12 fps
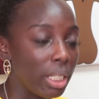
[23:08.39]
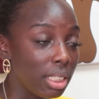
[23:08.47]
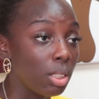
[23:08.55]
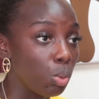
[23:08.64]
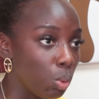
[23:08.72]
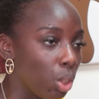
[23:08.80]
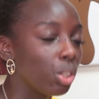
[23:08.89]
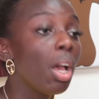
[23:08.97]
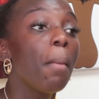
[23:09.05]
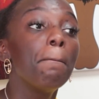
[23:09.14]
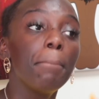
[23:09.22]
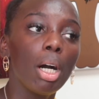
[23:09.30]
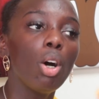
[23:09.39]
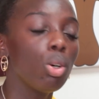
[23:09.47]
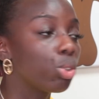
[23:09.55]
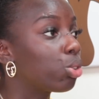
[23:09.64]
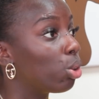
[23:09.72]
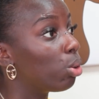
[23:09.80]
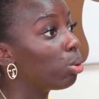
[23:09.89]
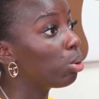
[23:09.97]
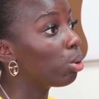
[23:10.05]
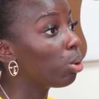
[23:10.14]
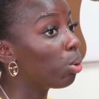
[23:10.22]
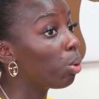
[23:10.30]
Western world, but also
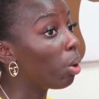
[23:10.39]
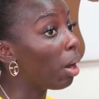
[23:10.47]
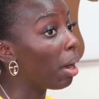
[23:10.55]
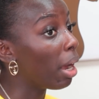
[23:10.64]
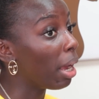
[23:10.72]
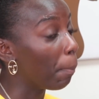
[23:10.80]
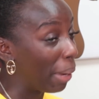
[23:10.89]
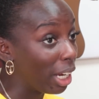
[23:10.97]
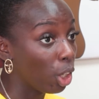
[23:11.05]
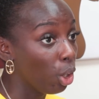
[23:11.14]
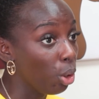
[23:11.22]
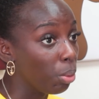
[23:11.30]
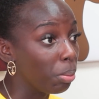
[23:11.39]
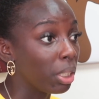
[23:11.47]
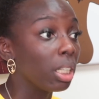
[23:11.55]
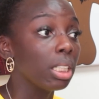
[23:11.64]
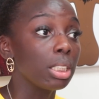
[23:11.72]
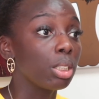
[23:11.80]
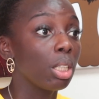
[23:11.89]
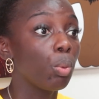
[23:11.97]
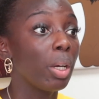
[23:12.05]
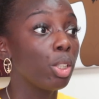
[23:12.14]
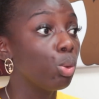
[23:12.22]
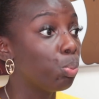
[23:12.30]
back home. Back home mm. because
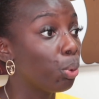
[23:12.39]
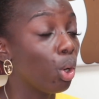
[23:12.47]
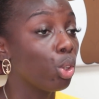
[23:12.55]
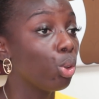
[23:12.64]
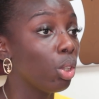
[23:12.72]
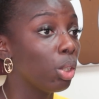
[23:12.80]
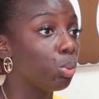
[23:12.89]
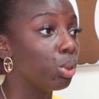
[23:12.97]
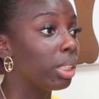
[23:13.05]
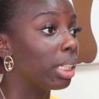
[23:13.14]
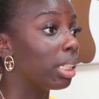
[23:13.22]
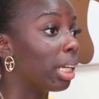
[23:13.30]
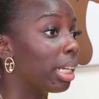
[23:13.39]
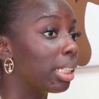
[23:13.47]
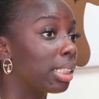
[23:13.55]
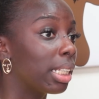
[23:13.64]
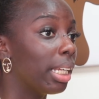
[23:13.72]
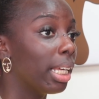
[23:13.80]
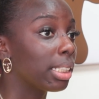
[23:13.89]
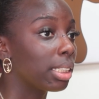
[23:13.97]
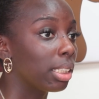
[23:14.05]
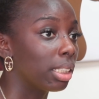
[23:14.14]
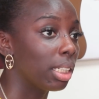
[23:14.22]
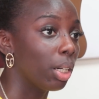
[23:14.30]
when you put on Nollywood and, and it's a light
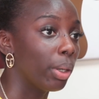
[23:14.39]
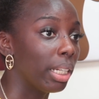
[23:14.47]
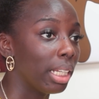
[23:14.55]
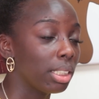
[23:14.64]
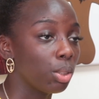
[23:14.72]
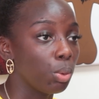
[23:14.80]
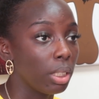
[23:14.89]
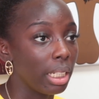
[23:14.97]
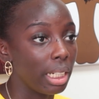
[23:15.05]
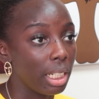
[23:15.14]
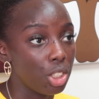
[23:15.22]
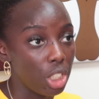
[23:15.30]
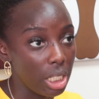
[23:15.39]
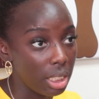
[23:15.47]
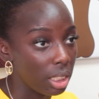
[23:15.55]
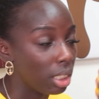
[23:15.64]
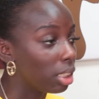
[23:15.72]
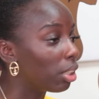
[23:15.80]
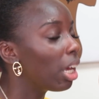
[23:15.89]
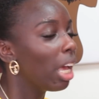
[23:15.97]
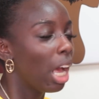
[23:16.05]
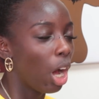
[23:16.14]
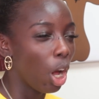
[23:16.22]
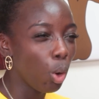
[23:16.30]
skinned girl and that's the one that they're chasing in mm. there,
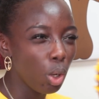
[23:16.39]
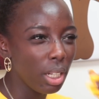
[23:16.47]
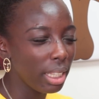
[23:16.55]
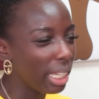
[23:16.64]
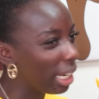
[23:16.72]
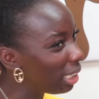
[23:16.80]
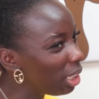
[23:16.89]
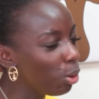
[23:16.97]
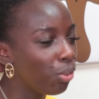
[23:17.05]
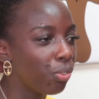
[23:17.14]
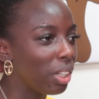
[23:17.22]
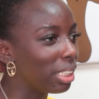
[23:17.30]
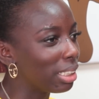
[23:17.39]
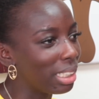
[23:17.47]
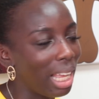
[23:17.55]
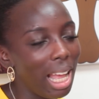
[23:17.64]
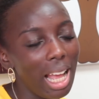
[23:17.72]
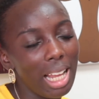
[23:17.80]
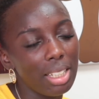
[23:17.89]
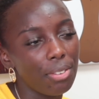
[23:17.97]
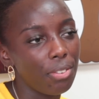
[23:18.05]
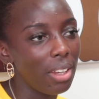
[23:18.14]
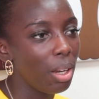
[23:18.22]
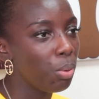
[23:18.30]
all of that little things like ah the
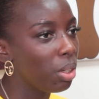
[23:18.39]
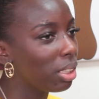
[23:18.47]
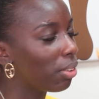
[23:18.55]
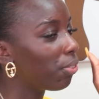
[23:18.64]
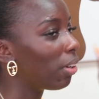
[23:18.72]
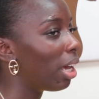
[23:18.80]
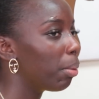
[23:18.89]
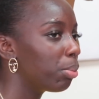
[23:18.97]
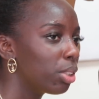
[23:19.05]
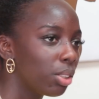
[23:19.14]
fair one, the fair and